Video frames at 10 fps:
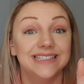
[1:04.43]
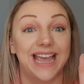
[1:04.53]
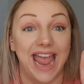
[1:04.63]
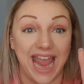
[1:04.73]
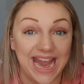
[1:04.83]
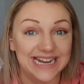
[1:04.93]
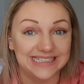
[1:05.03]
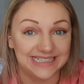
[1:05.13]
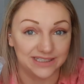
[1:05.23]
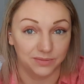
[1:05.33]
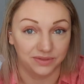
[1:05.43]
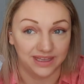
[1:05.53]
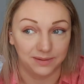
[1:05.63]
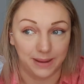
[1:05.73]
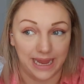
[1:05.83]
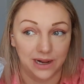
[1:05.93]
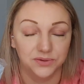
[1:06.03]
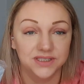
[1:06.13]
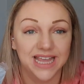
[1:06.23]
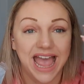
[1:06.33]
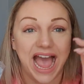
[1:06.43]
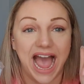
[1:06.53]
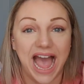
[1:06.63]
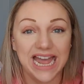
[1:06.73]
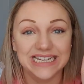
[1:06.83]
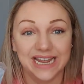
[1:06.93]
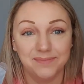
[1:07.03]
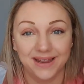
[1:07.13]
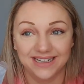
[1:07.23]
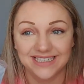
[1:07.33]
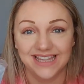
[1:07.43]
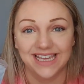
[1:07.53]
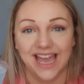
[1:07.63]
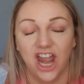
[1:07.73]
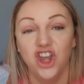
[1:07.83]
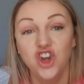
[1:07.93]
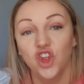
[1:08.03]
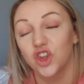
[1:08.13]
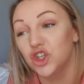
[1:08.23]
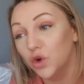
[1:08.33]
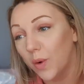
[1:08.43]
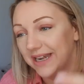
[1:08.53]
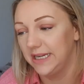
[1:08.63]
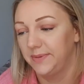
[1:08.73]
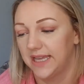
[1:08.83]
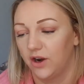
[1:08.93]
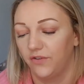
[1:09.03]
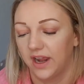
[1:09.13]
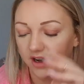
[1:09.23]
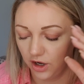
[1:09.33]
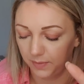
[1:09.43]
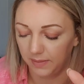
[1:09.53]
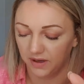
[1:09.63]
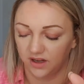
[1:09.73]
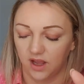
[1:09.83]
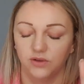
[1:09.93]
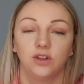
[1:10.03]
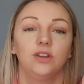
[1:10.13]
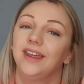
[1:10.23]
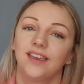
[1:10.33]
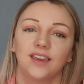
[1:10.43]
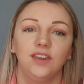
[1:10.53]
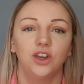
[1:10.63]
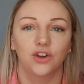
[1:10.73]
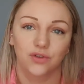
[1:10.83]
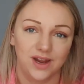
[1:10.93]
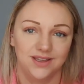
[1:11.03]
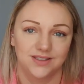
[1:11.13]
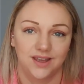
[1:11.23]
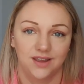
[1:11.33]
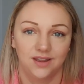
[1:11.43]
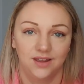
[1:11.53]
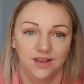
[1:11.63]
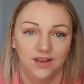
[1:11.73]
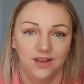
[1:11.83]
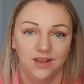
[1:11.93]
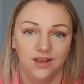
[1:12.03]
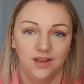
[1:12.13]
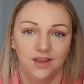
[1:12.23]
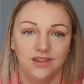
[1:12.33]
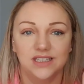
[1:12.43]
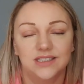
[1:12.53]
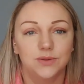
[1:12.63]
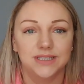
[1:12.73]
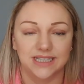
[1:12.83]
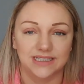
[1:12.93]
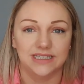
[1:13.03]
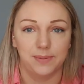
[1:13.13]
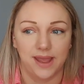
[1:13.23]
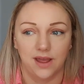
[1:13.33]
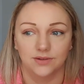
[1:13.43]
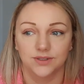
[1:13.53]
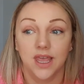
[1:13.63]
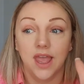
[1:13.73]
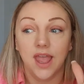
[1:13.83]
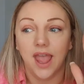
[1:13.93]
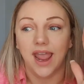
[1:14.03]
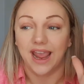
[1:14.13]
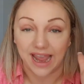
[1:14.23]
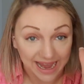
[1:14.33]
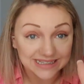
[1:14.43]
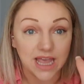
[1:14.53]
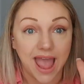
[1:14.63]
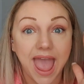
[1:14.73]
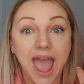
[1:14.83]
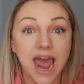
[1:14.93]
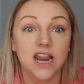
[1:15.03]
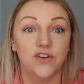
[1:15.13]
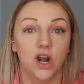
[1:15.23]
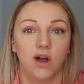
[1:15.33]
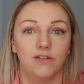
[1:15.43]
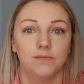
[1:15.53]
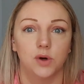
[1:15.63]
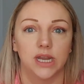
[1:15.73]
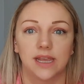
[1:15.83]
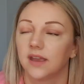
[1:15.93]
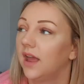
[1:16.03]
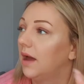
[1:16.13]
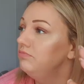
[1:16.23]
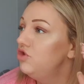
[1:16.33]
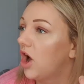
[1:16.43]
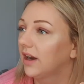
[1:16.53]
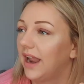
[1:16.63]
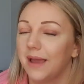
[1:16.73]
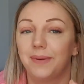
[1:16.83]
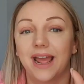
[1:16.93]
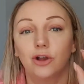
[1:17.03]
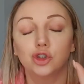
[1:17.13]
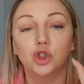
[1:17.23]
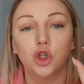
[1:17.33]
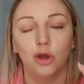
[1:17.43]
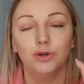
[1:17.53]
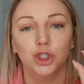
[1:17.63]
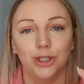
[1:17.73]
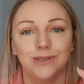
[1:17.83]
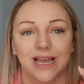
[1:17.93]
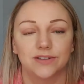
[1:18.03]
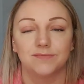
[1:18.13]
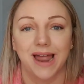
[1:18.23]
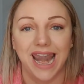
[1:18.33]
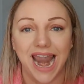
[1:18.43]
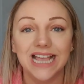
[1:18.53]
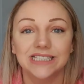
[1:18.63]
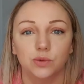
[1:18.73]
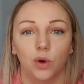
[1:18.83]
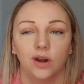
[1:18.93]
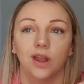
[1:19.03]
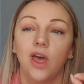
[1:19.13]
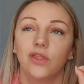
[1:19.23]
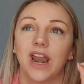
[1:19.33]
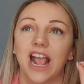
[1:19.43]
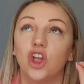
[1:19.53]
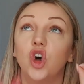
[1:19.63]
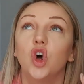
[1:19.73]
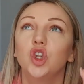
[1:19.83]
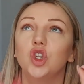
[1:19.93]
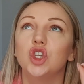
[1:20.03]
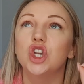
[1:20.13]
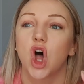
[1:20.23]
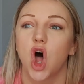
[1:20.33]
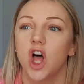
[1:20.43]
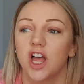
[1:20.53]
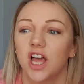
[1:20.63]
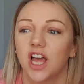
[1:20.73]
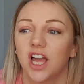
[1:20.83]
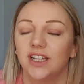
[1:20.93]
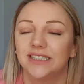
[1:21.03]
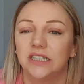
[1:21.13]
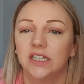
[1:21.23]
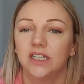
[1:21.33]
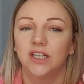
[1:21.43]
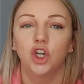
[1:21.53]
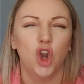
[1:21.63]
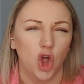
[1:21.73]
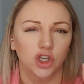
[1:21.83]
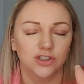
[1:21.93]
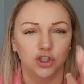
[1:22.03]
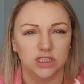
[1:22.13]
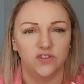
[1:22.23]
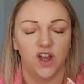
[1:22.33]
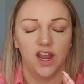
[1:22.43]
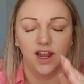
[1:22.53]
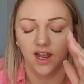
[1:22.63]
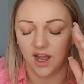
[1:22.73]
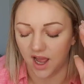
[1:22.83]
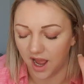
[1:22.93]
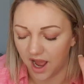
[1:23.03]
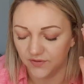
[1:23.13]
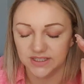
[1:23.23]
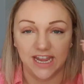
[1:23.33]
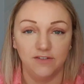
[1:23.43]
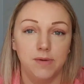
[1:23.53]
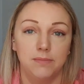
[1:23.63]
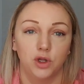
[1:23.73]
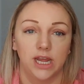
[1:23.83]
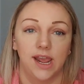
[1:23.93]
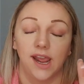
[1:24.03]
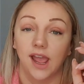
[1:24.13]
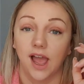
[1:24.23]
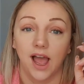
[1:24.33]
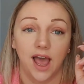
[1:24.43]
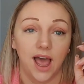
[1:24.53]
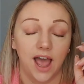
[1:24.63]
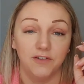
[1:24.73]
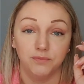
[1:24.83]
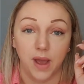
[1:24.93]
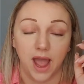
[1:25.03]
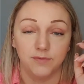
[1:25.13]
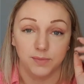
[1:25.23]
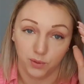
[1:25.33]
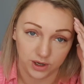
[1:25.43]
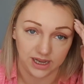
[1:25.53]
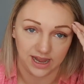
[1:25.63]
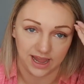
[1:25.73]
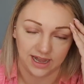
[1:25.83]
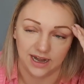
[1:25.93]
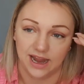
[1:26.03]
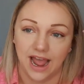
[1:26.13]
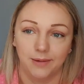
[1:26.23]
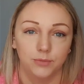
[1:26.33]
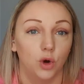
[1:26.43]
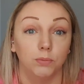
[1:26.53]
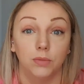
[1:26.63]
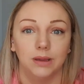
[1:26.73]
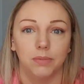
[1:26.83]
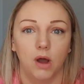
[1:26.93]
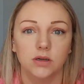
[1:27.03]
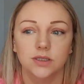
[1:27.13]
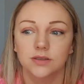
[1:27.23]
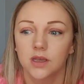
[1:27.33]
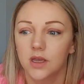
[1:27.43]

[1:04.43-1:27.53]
to 80 something pounds, and I managed to then get another 20% off it. And I know people are gonna go, Nick, you're crazy. This is still £60. It is a hell of a lot of money, not gonna lie, but I got so much use out of my last one that I could not justify it. I've saved my money, I've been putting it in an app called Moneybox.